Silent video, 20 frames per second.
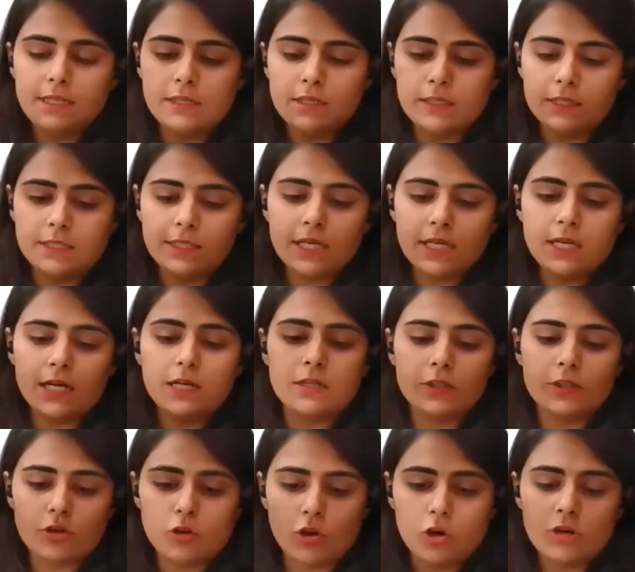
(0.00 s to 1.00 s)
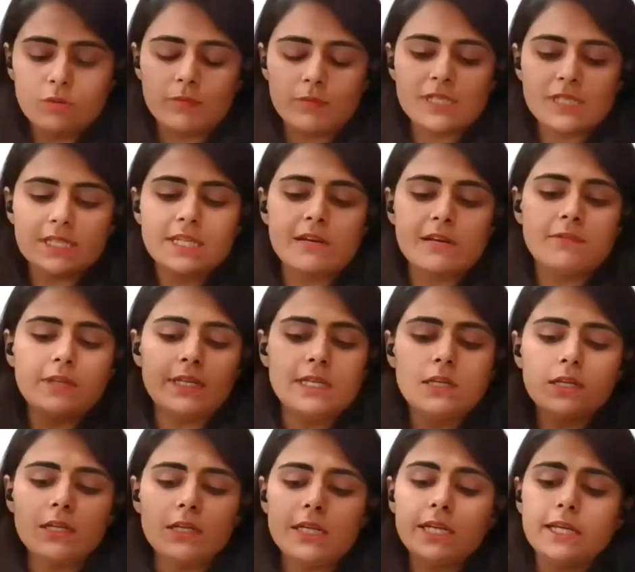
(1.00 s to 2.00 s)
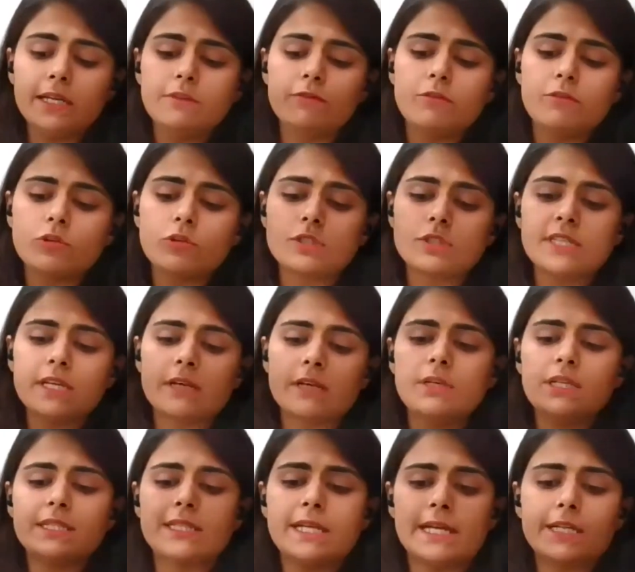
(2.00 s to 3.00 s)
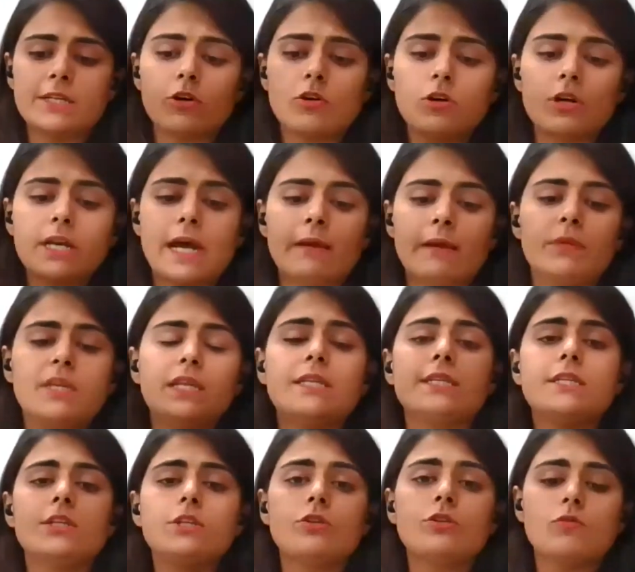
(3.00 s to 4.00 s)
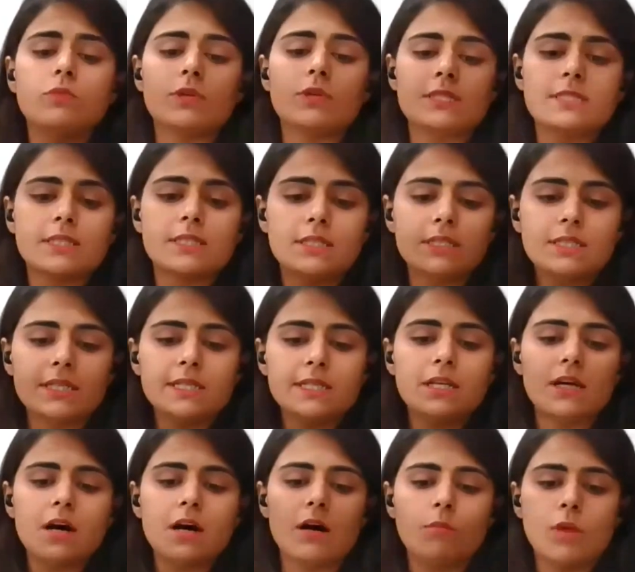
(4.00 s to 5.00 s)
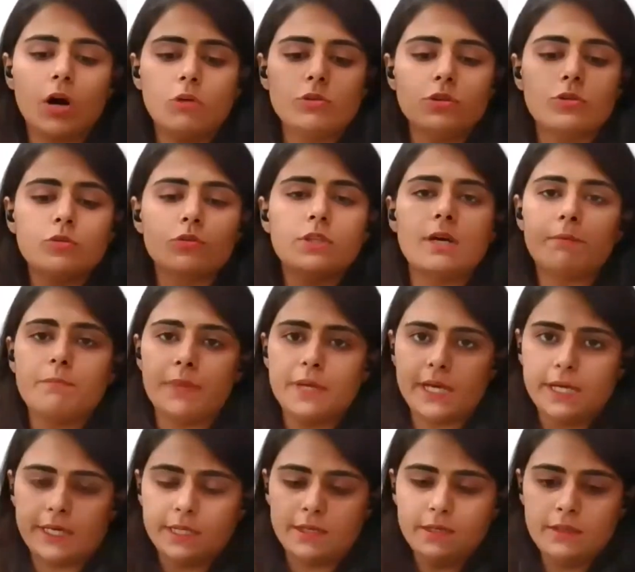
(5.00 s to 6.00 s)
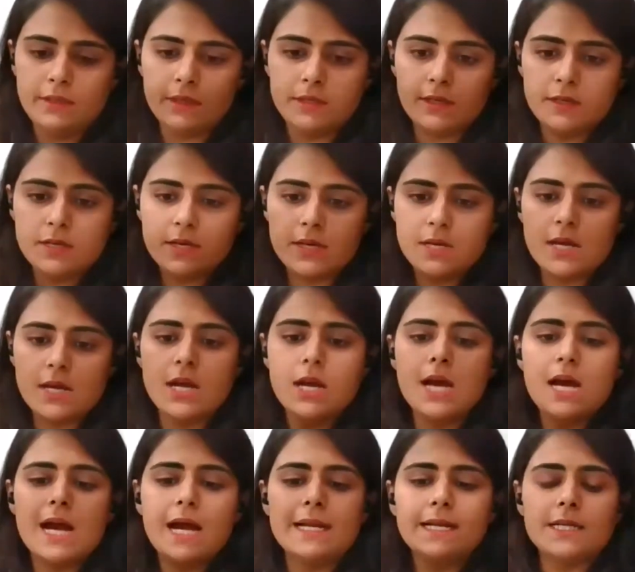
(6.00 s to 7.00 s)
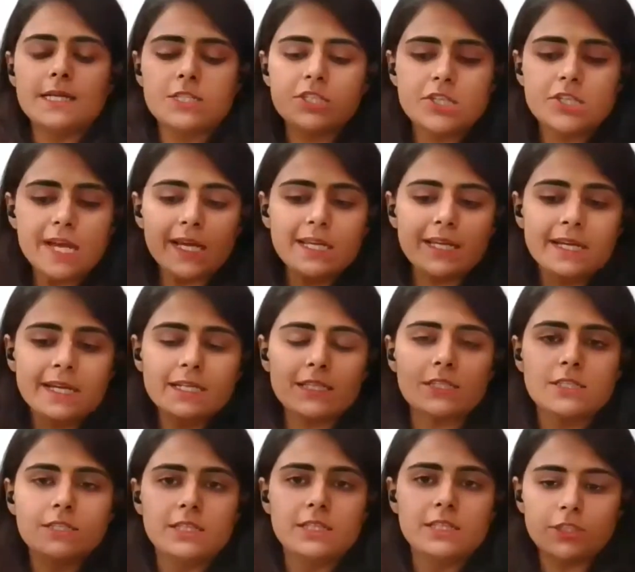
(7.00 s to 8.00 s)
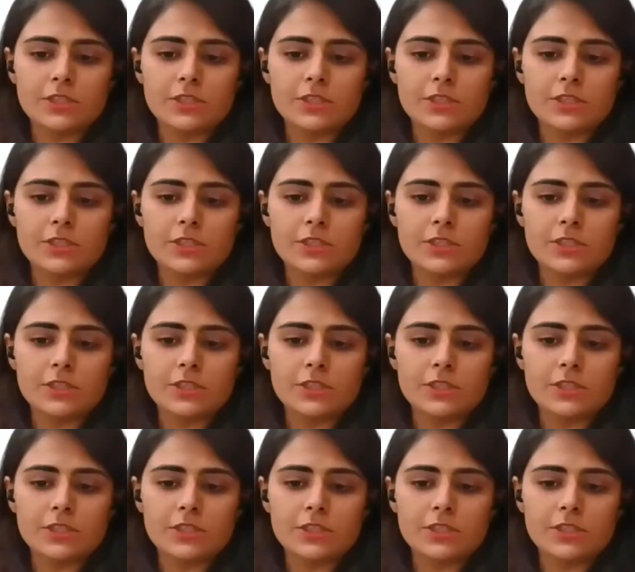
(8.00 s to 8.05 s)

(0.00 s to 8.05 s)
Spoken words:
The drawer must have legally enforceable debt or liability to a certain amount to the payee, and a check gets